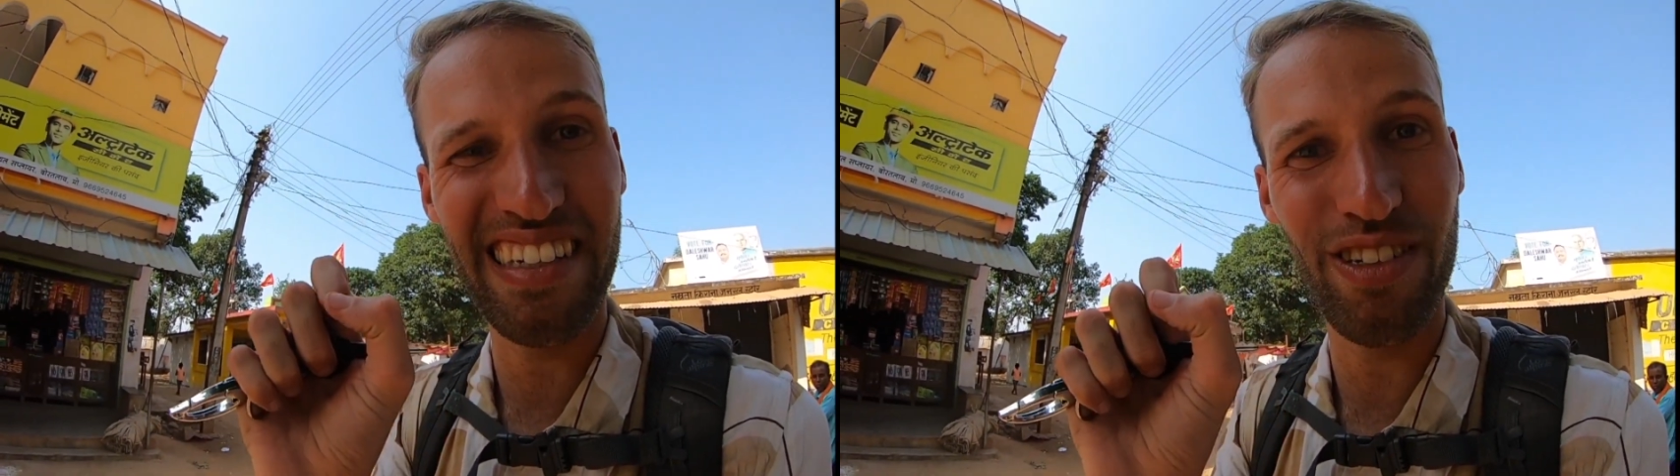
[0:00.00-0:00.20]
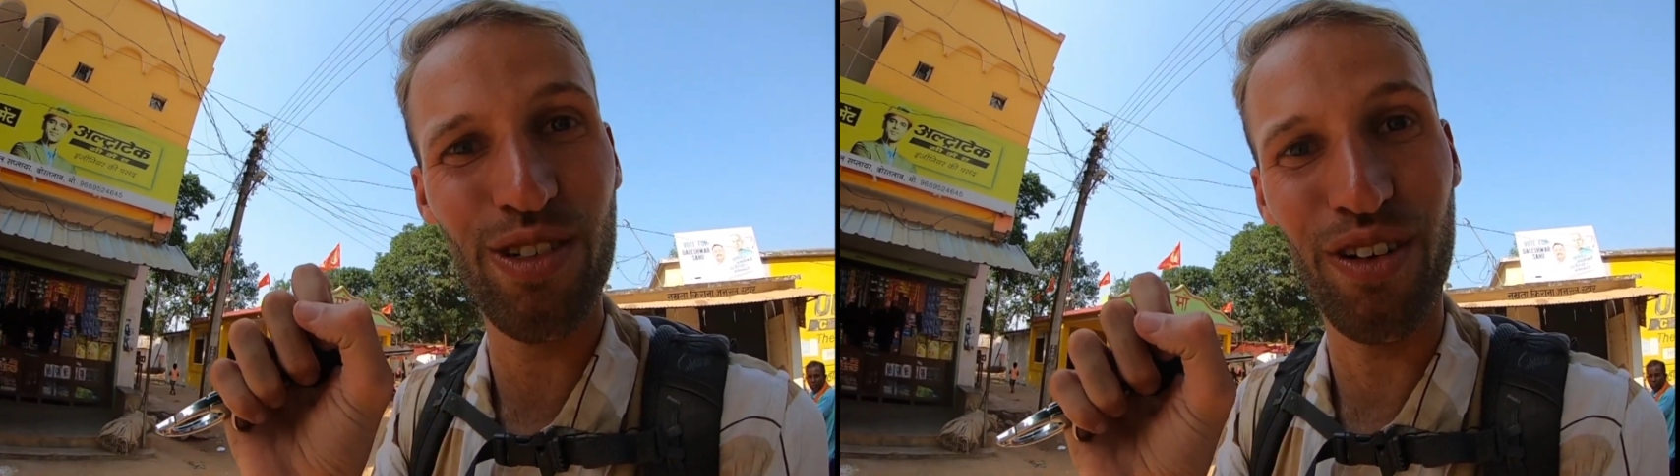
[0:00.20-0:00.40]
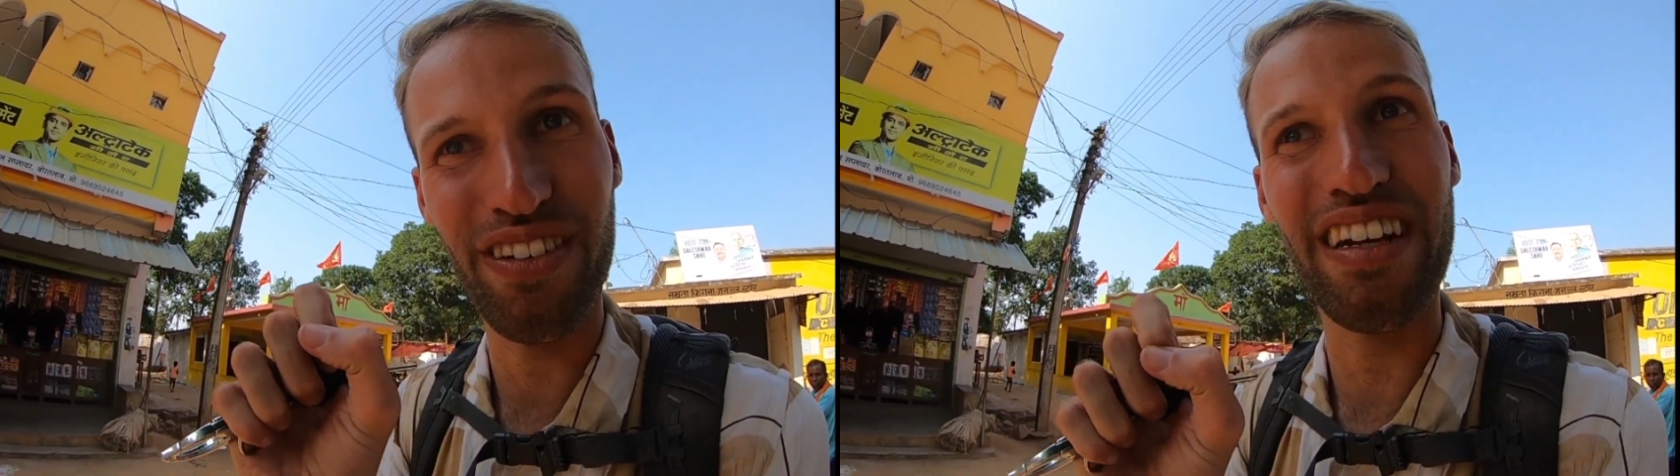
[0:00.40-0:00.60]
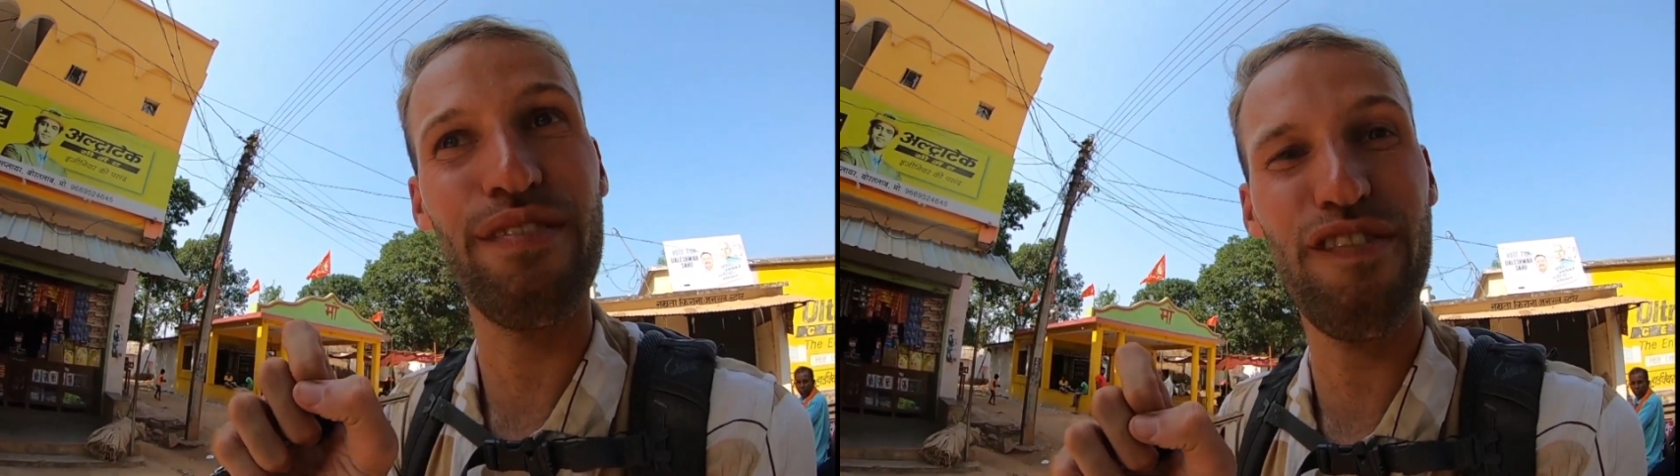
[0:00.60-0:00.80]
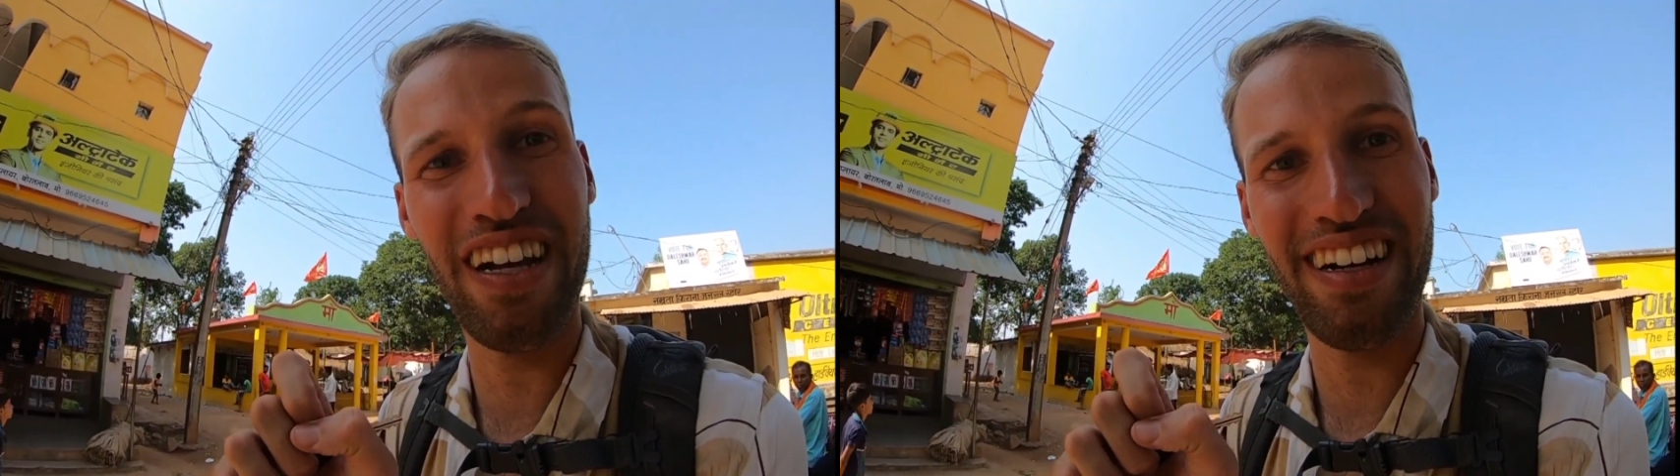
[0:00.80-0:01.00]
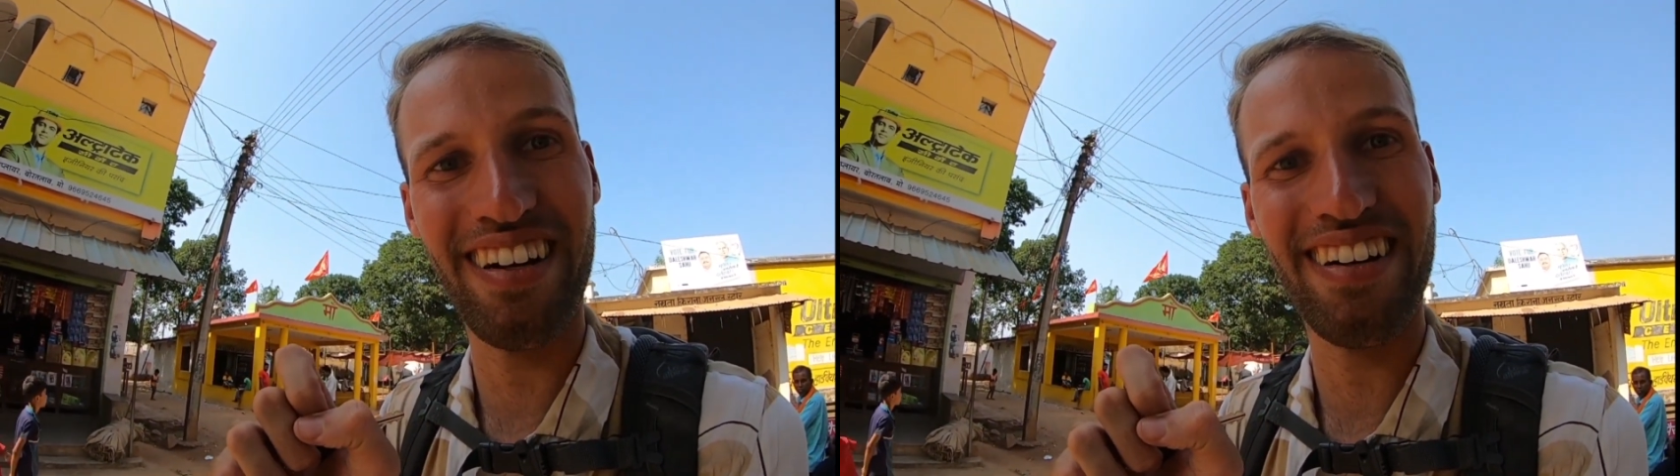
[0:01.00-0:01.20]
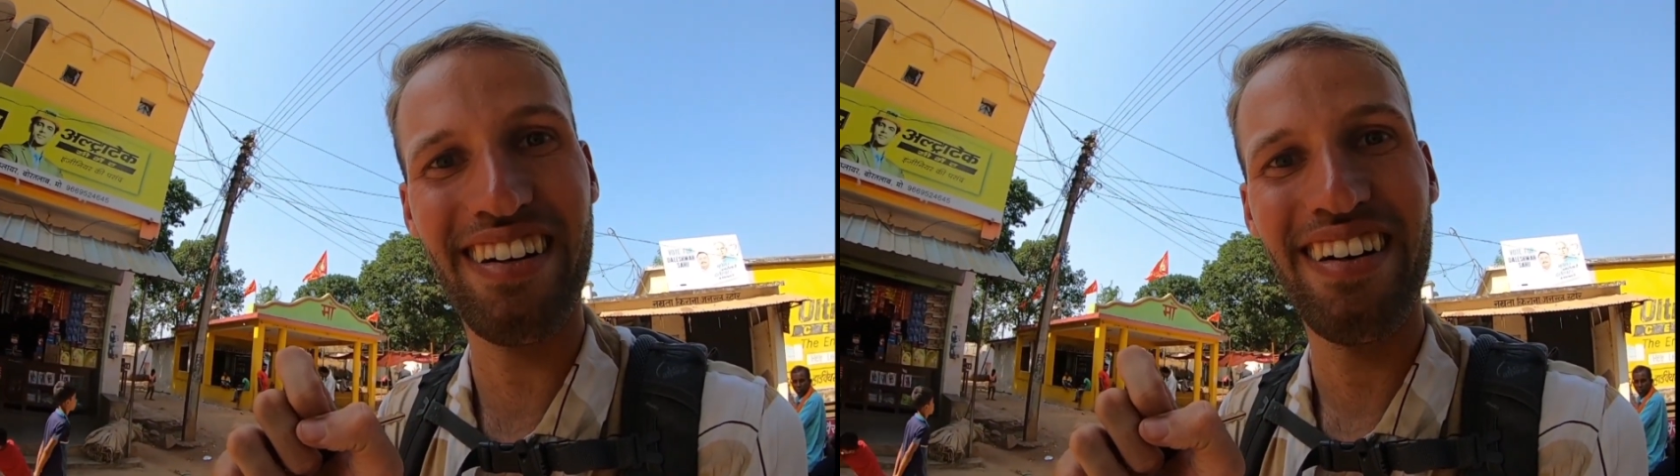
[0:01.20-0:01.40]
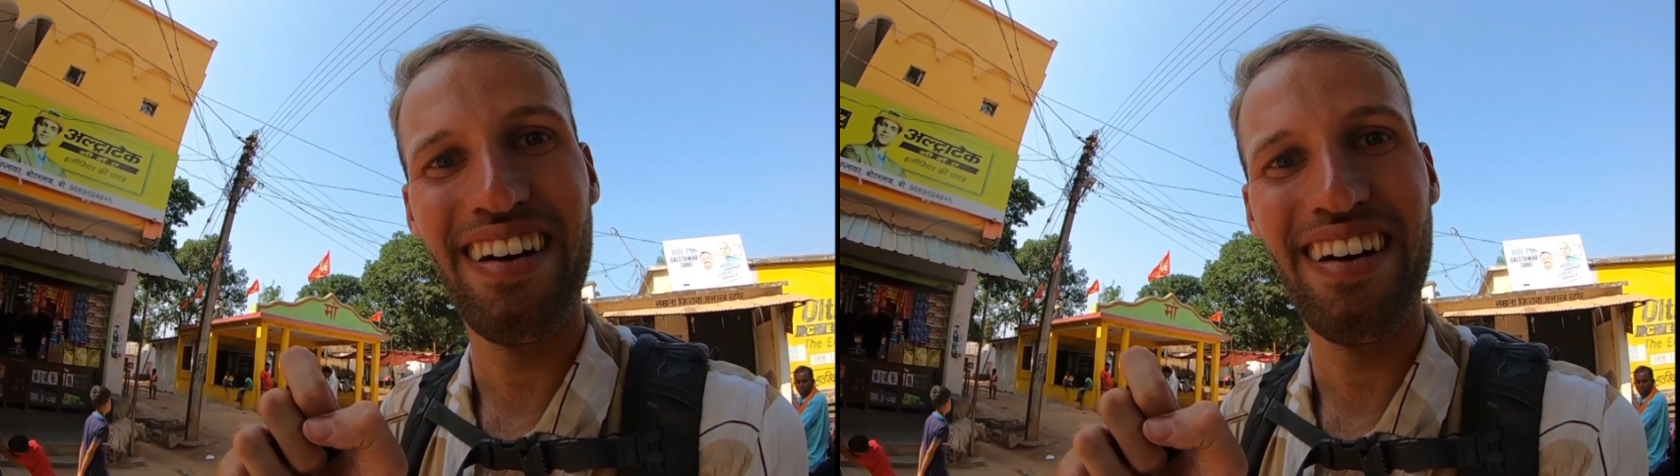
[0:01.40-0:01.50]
tattoo on their finger.